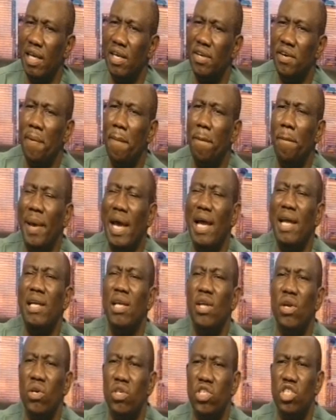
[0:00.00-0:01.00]

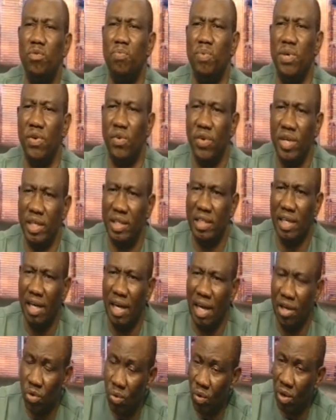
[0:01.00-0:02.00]
rebellious spirit and
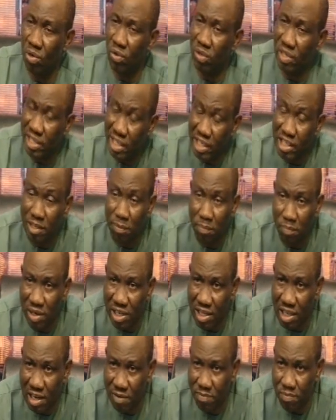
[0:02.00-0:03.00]
you want to discipline
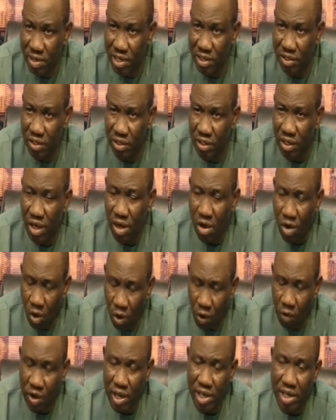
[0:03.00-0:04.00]
that person,
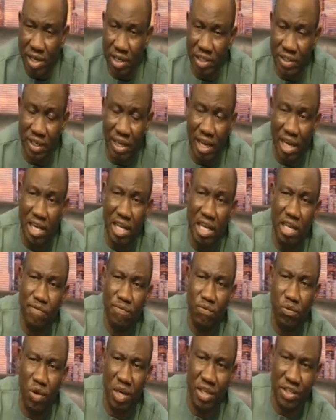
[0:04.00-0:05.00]
already he's gained
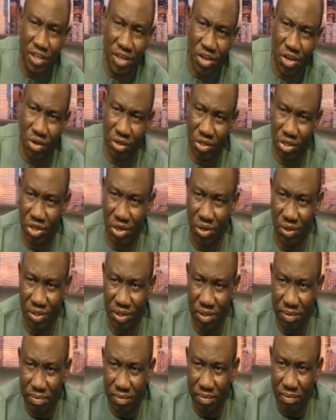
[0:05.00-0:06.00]
influence in your church,
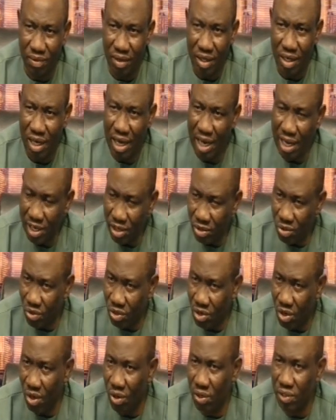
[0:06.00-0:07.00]
and it could
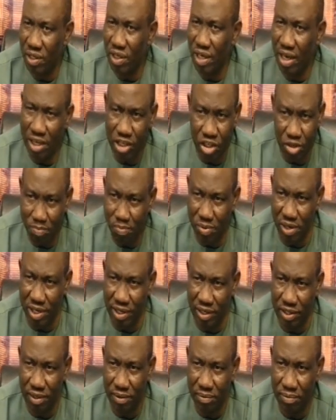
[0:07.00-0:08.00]
cause a
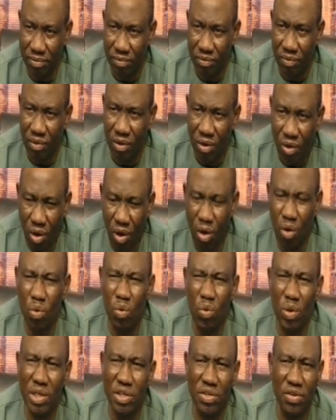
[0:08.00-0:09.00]
split.
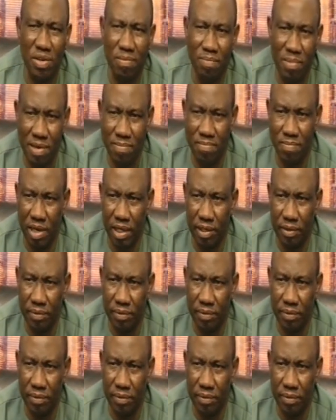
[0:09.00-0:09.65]
Always remember